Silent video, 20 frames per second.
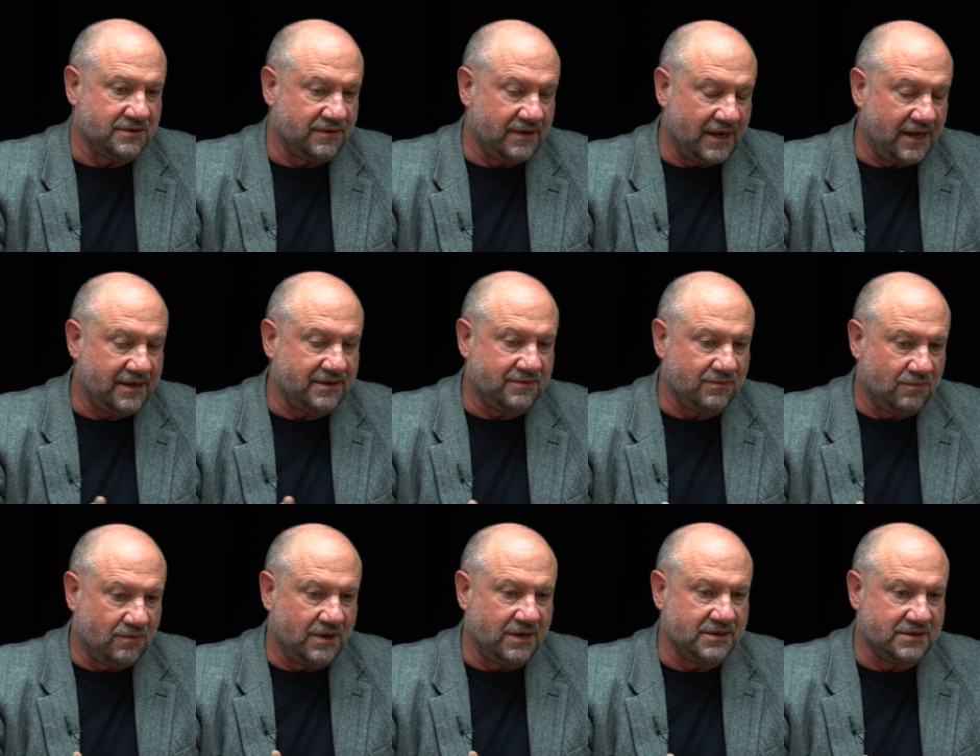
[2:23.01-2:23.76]
So that
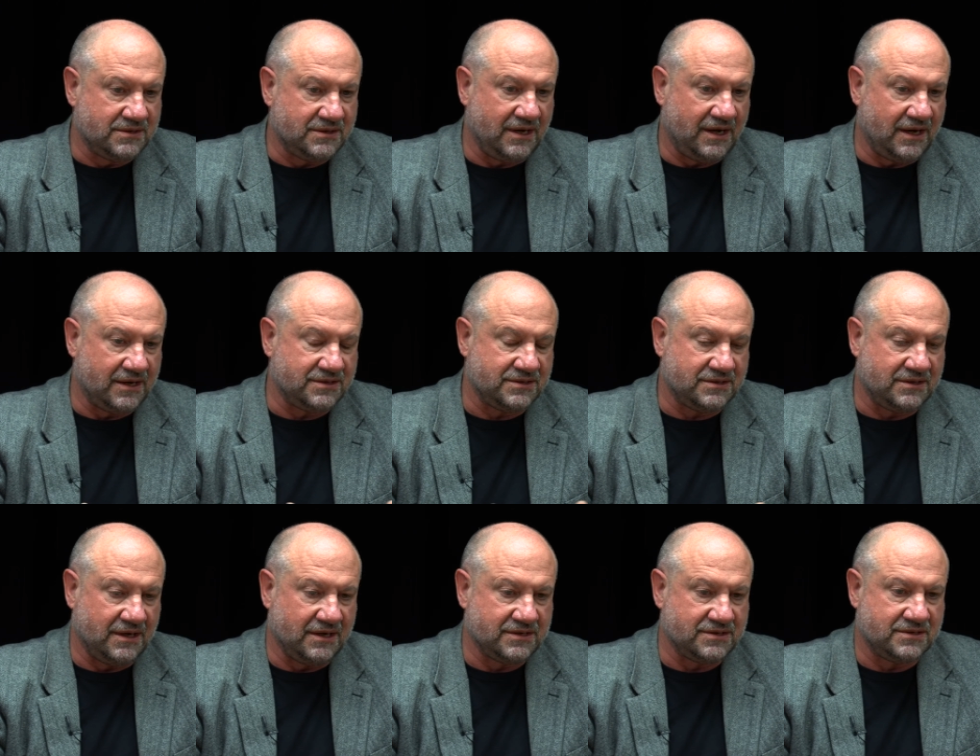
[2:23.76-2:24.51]
one
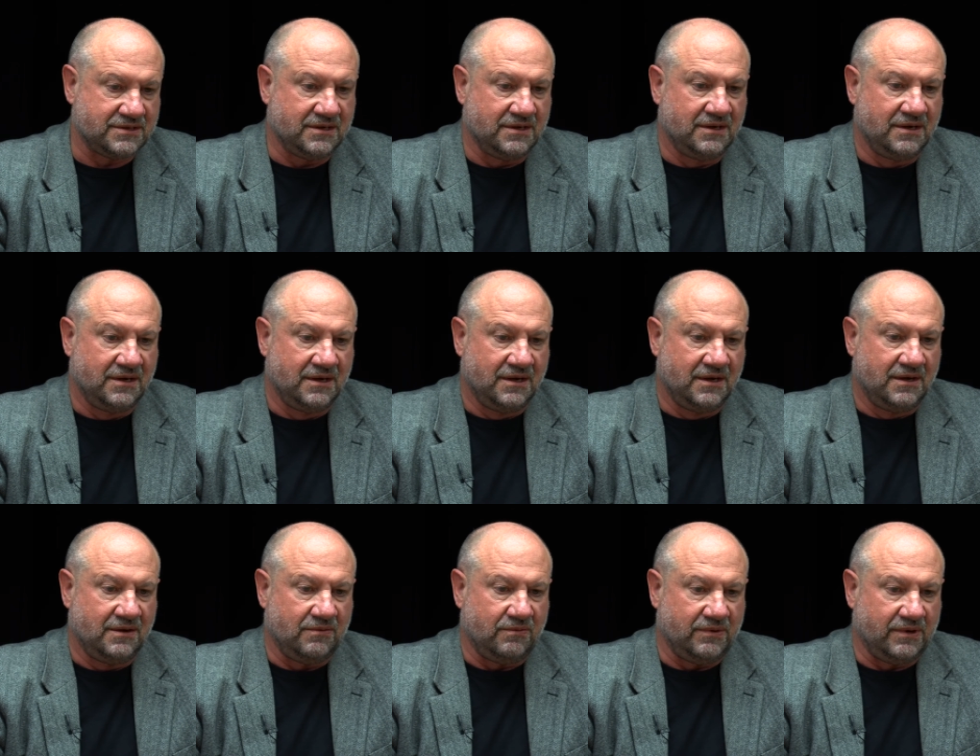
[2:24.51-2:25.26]
test has
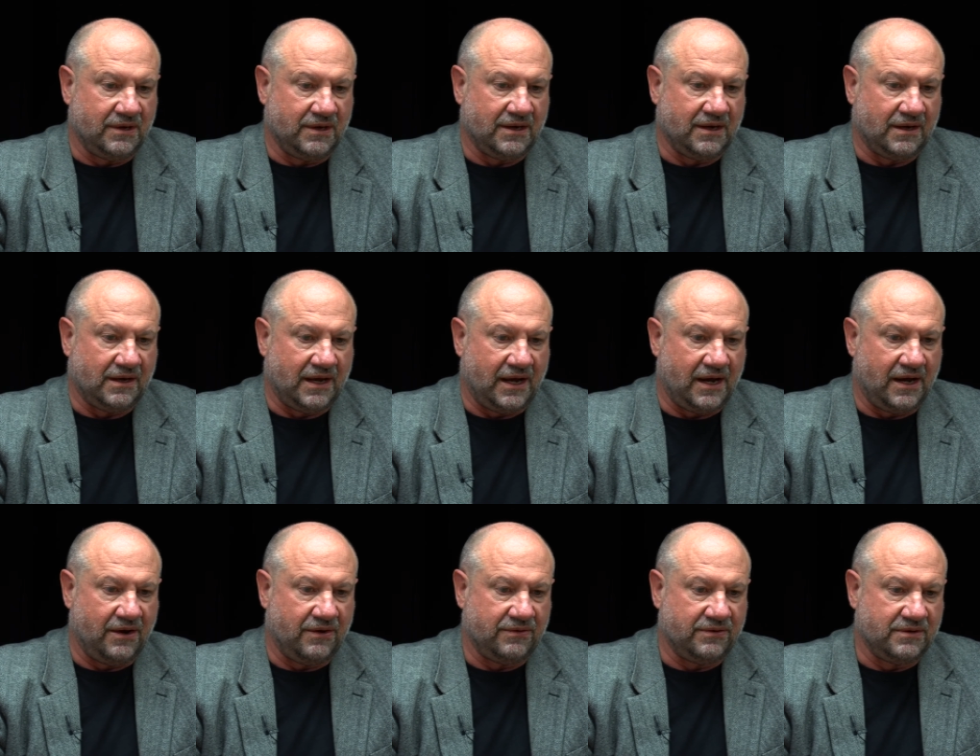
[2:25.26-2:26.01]
really
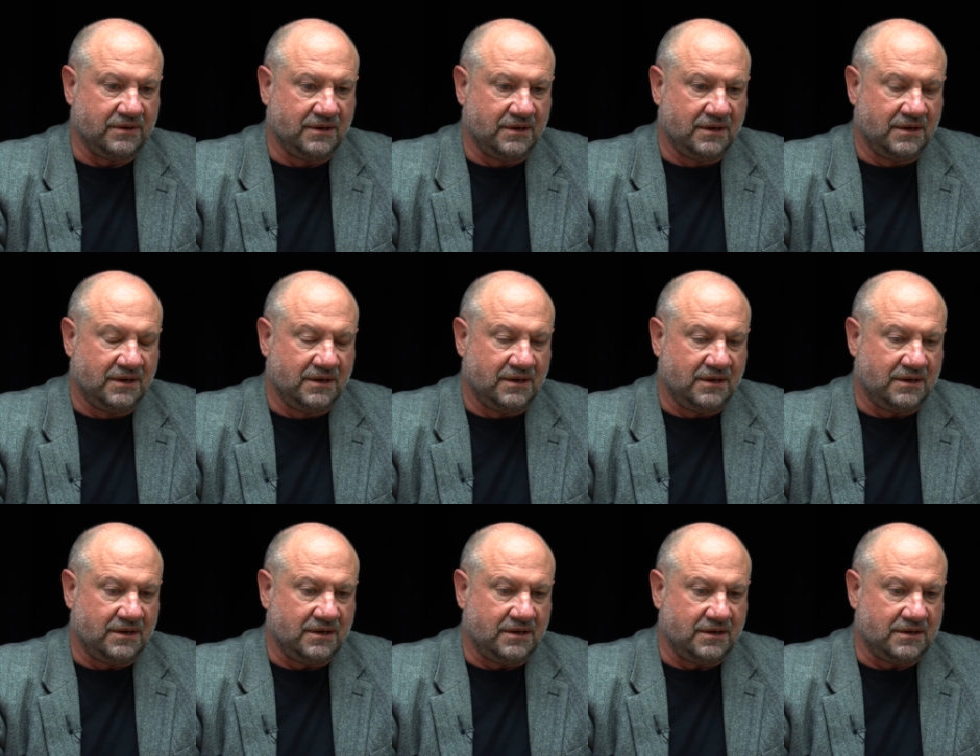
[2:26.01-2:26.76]
allowed
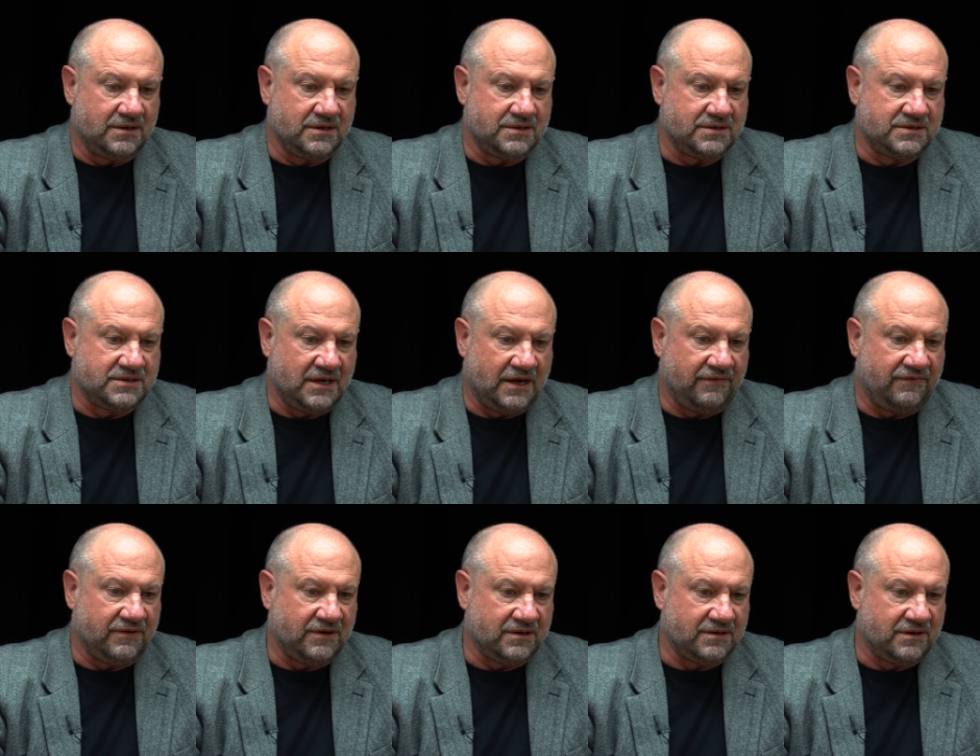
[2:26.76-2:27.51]

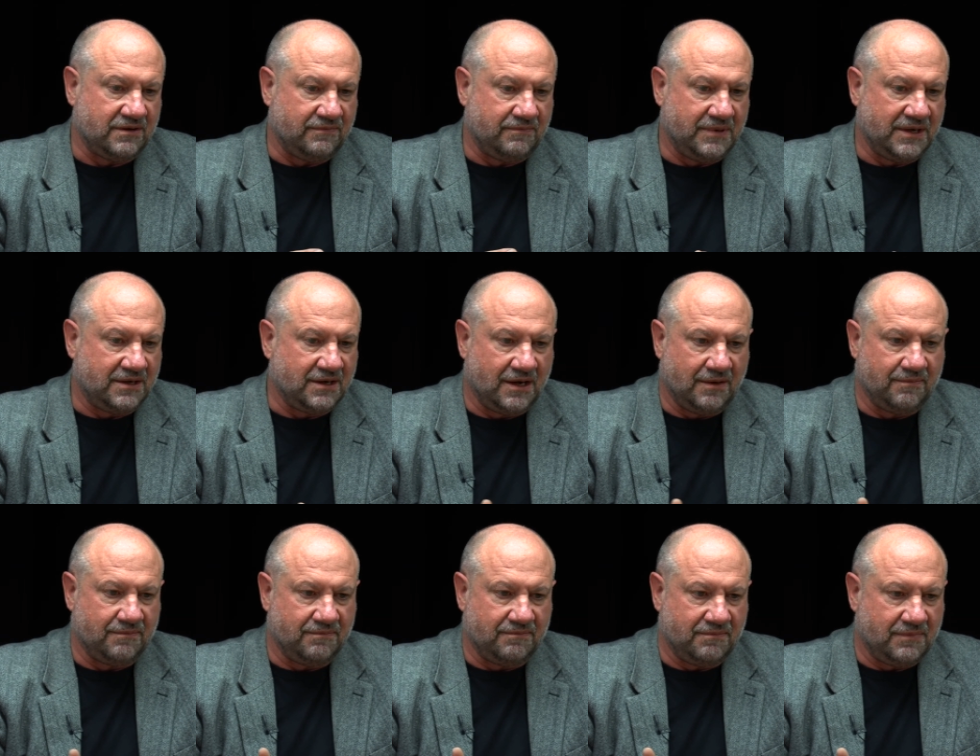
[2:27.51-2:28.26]
Cepheid to
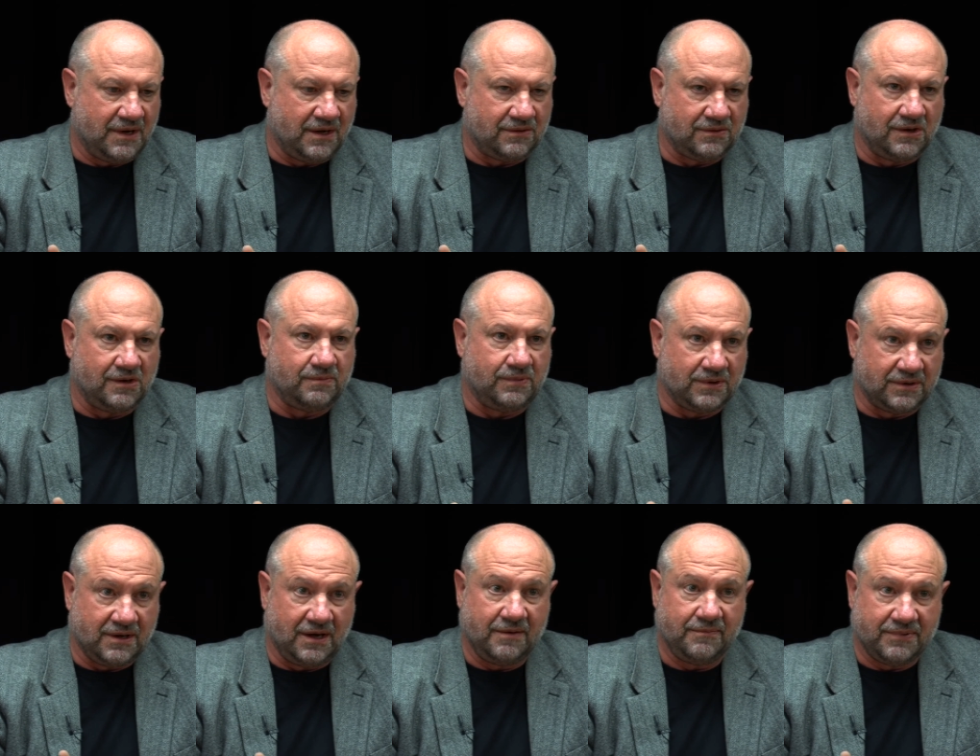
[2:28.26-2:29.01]
become a
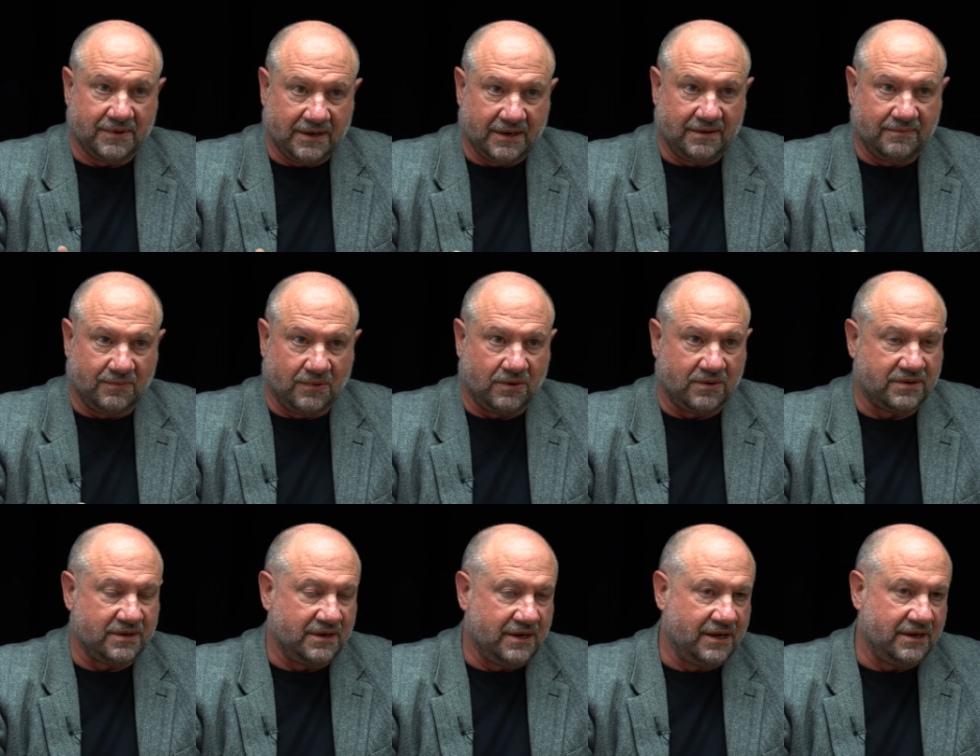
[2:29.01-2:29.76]
global company
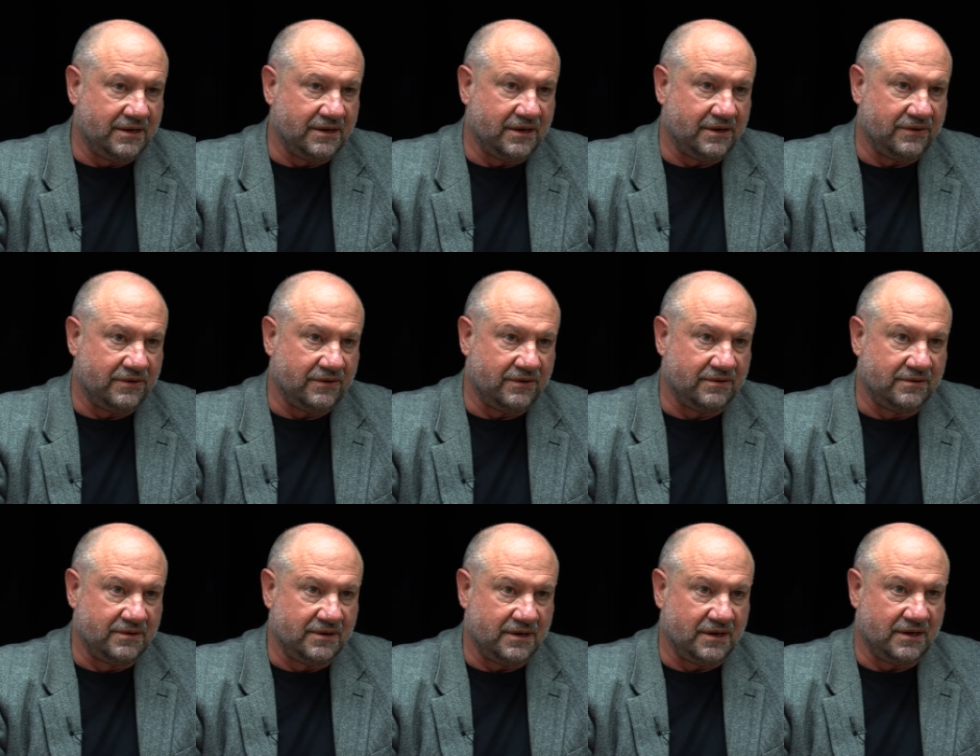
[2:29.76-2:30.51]
more than any
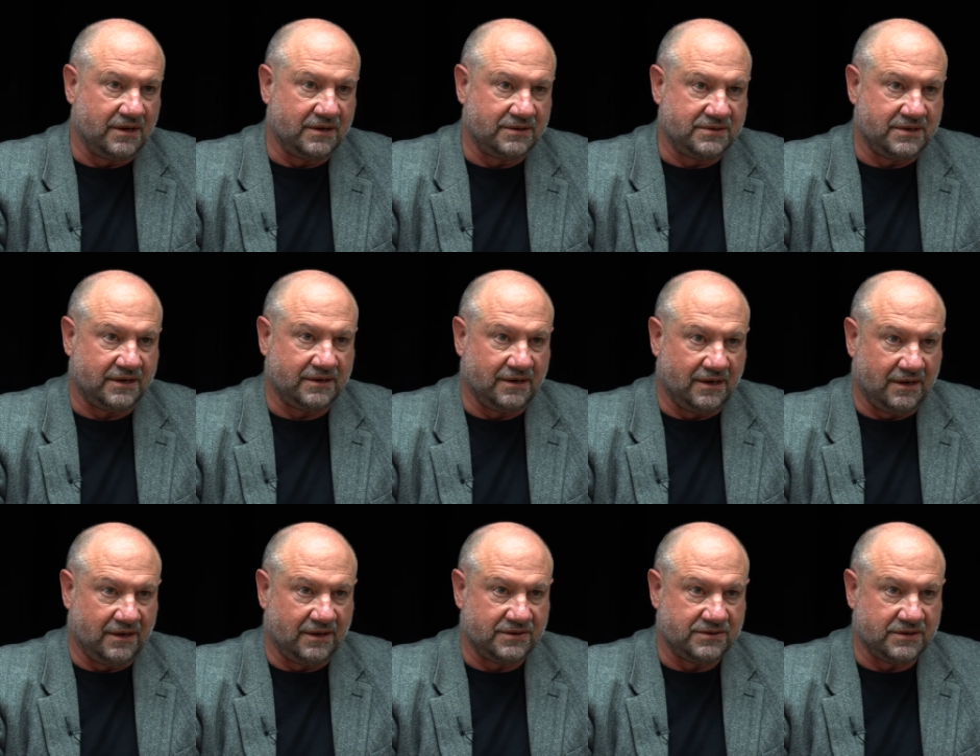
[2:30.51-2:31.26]
other
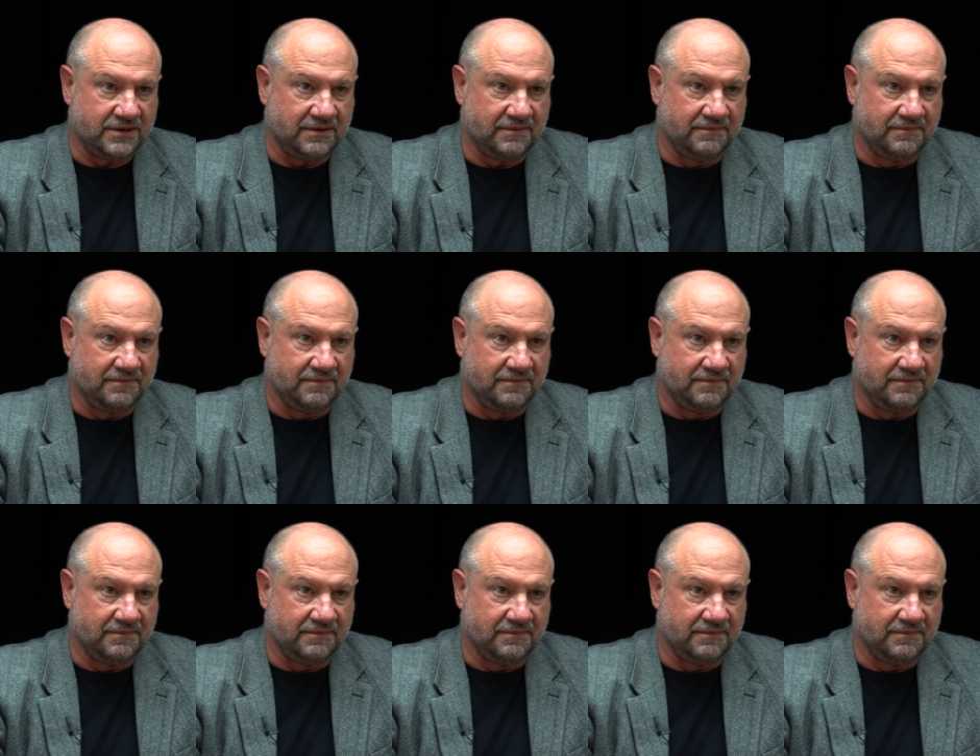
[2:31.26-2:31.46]
technology.